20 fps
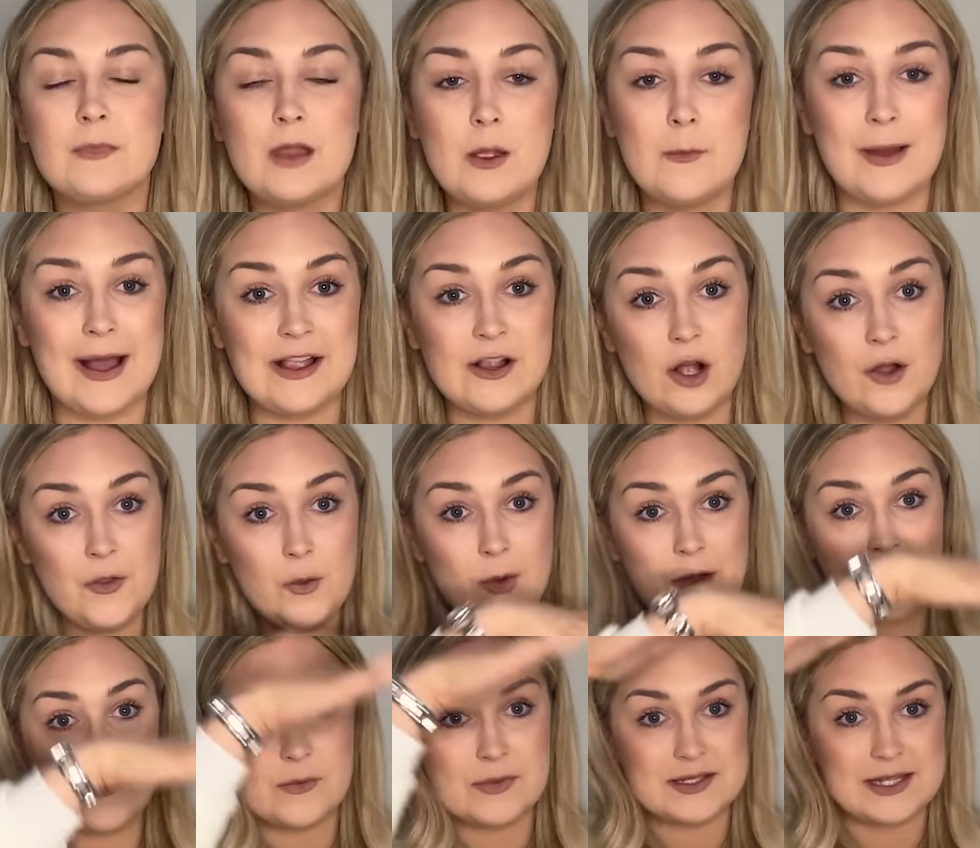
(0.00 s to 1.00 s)
but I got the
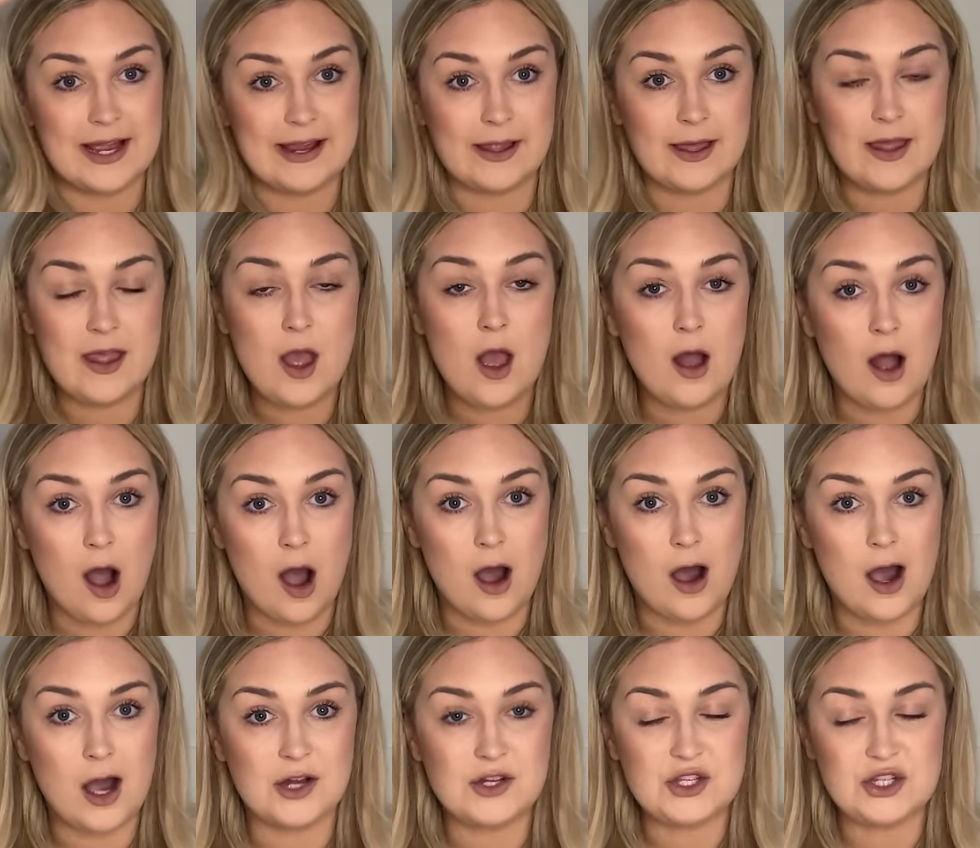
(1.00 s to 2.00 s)
one that was like
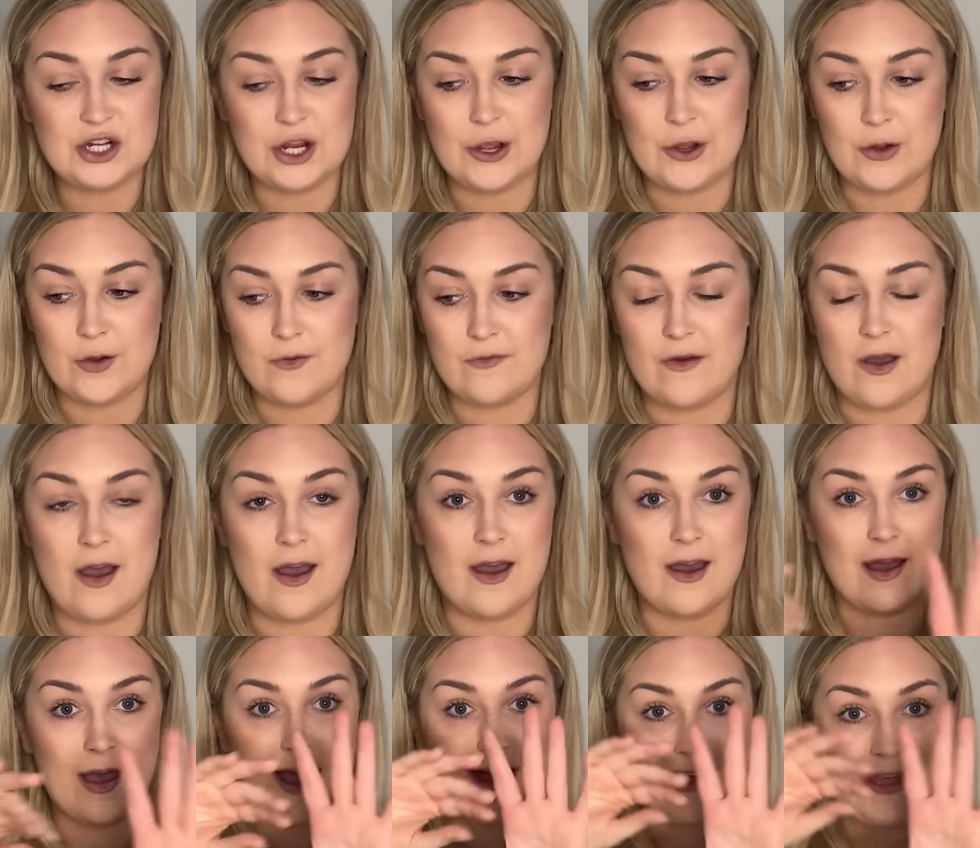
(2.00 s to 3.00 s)
arched
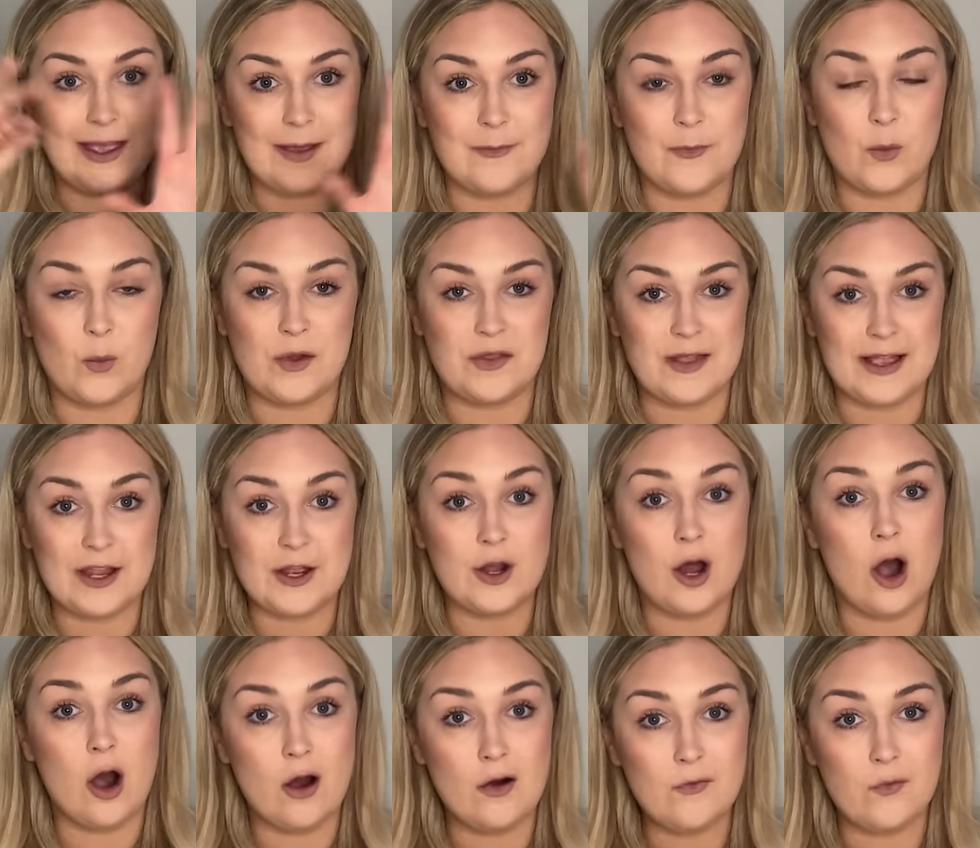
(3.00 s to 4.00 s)
over um, with like an
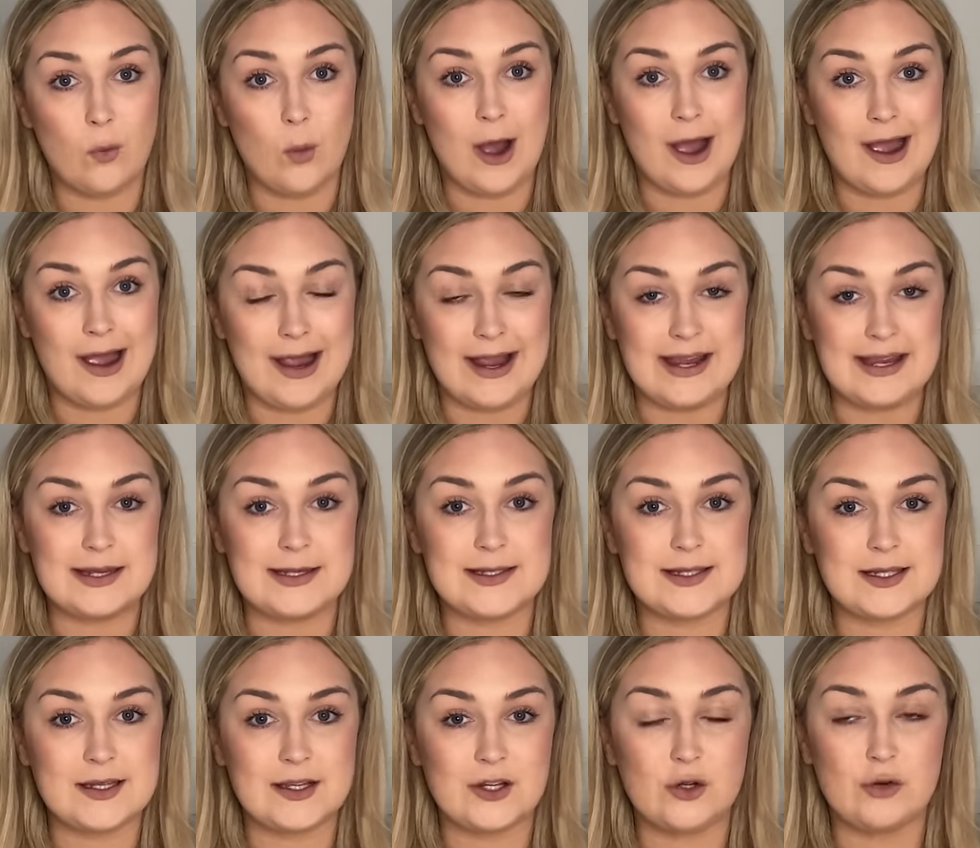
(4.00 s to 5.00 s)
off-white
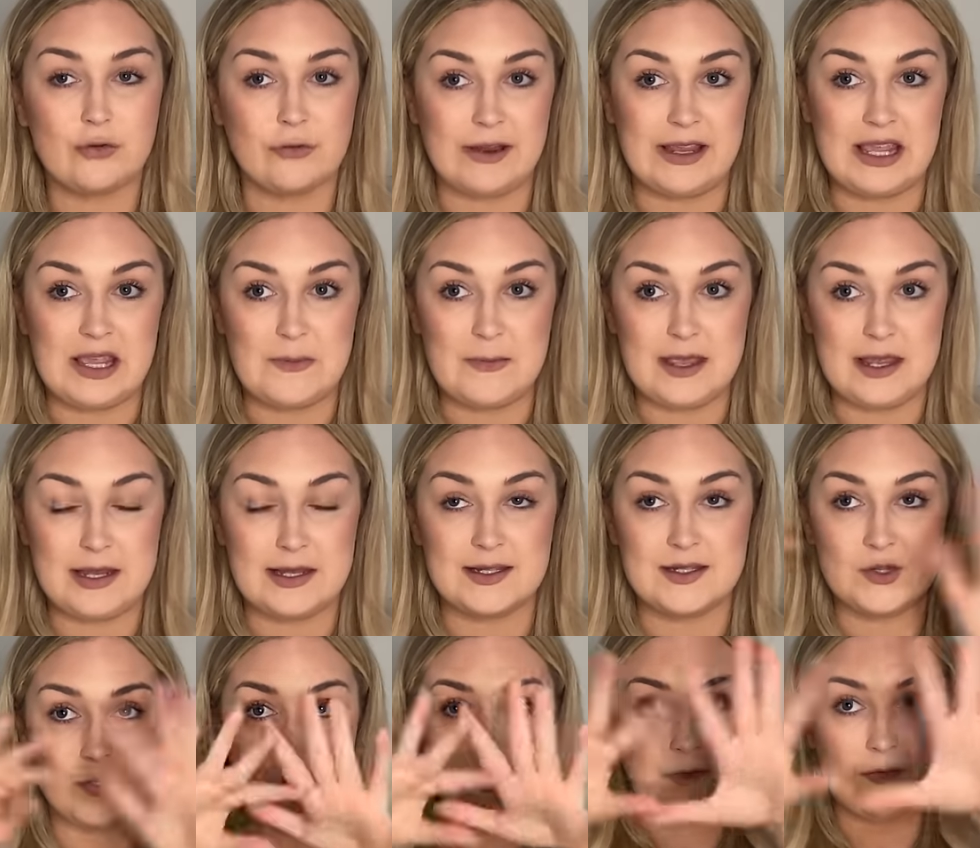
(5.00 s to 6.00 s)
creamy
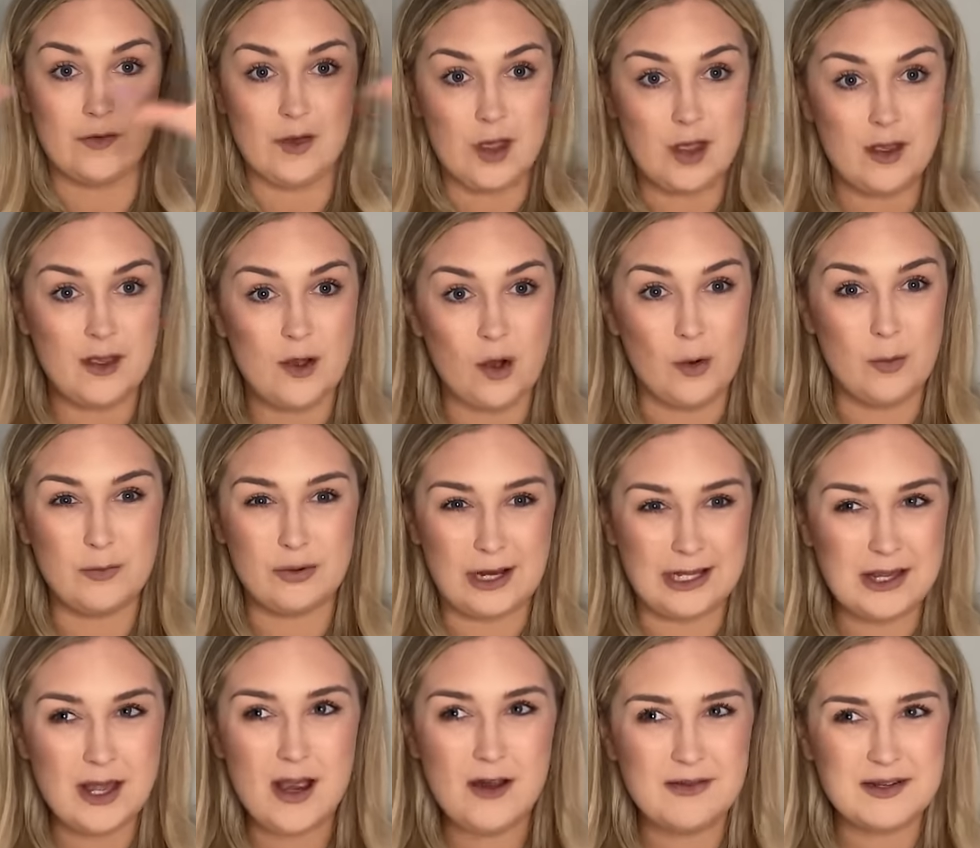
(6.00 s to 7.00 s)
sort of
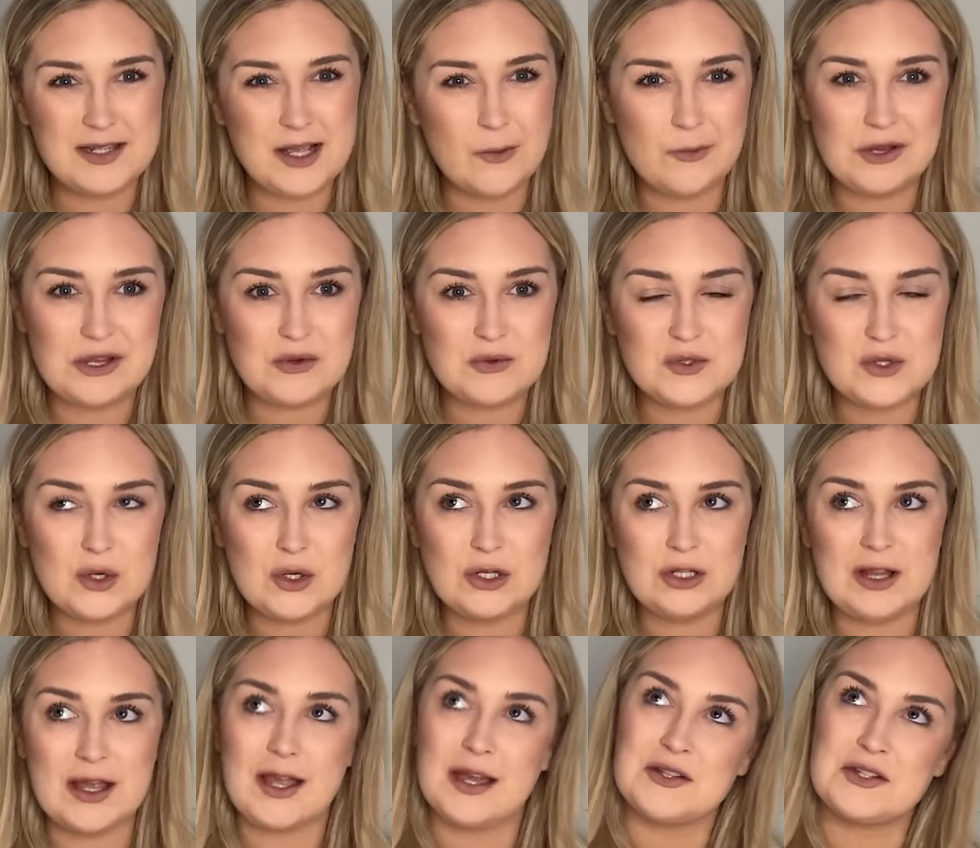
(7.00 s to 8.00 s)
umbrella. Is that what you'd call
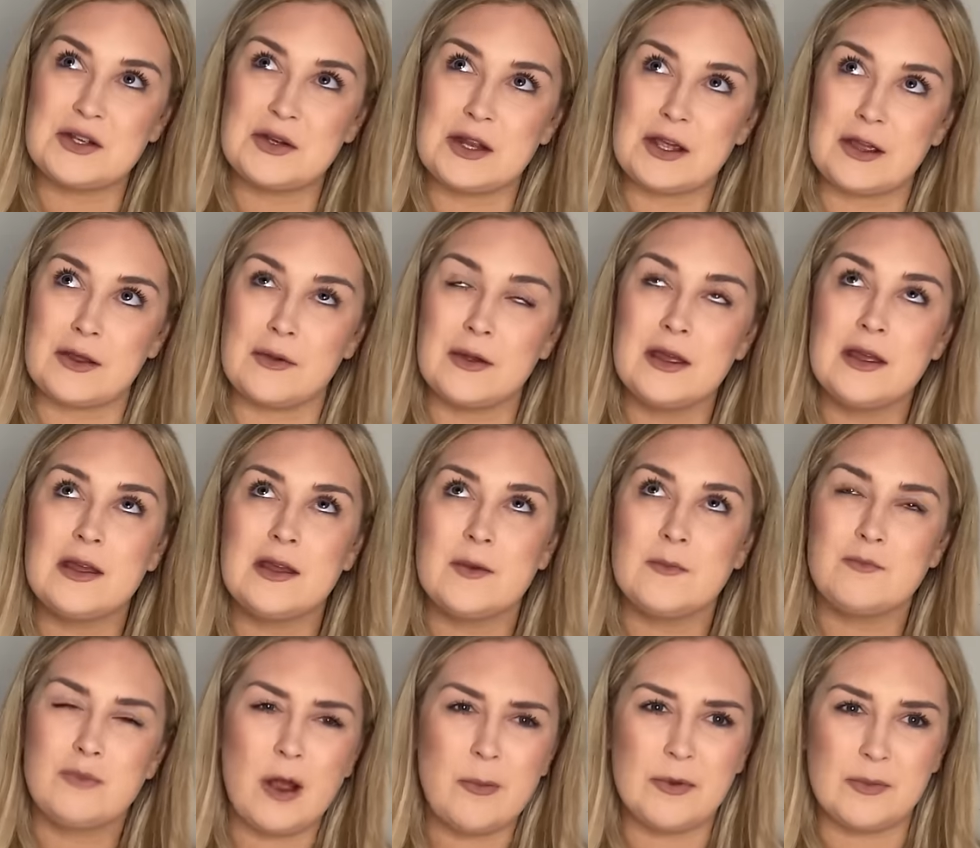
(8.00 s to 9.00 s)
it? I don't know.
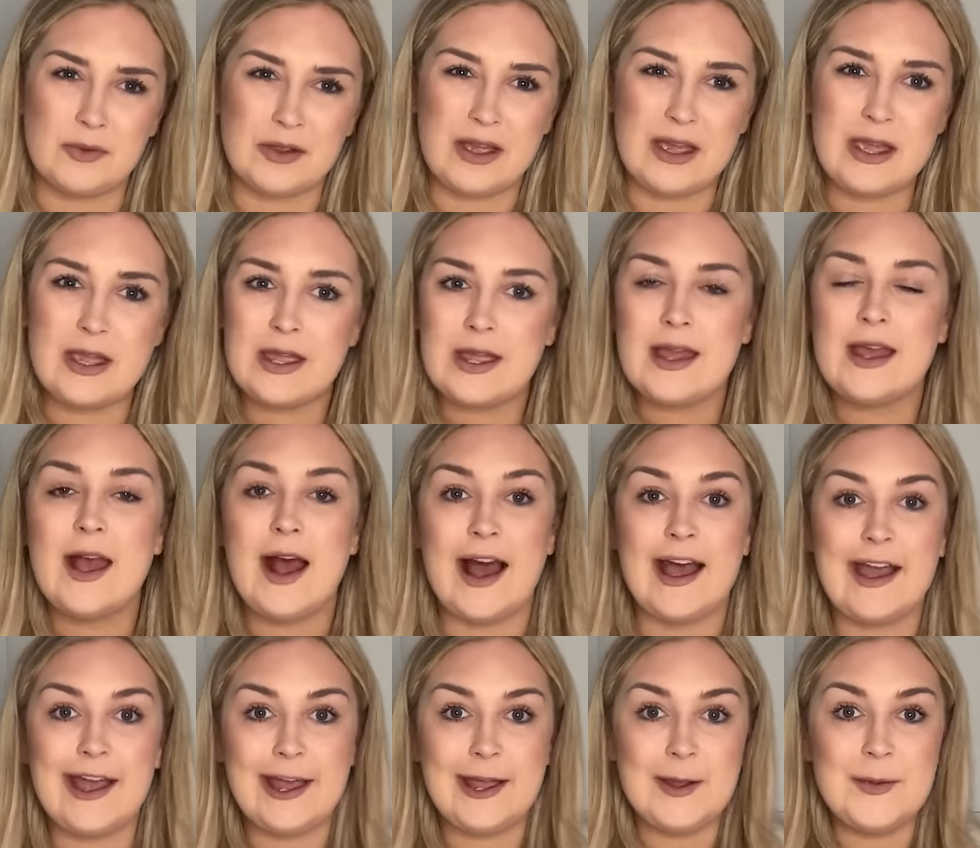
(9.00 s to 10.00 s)
Probably.
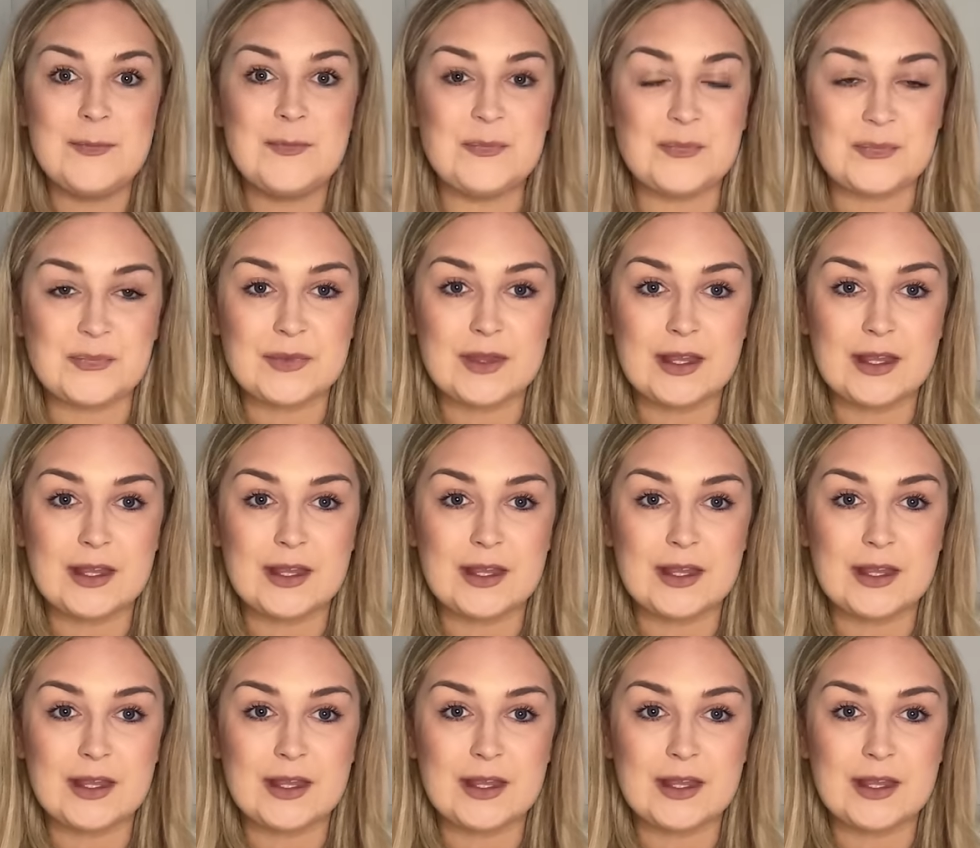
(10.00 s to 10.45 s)
Um,